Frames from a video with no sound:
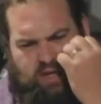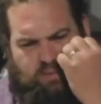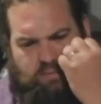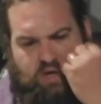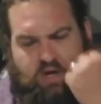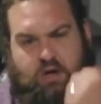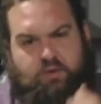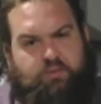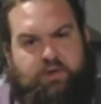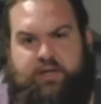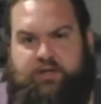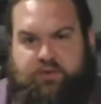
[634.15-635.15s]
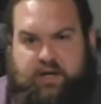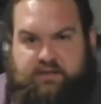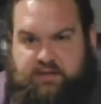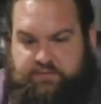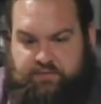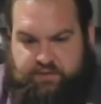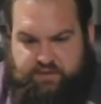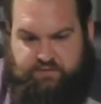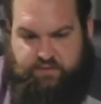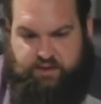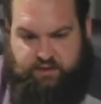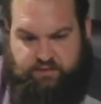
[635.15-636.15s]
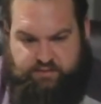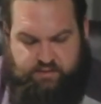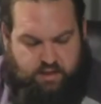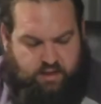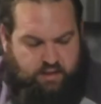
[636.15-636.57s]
up really crazy for these figures.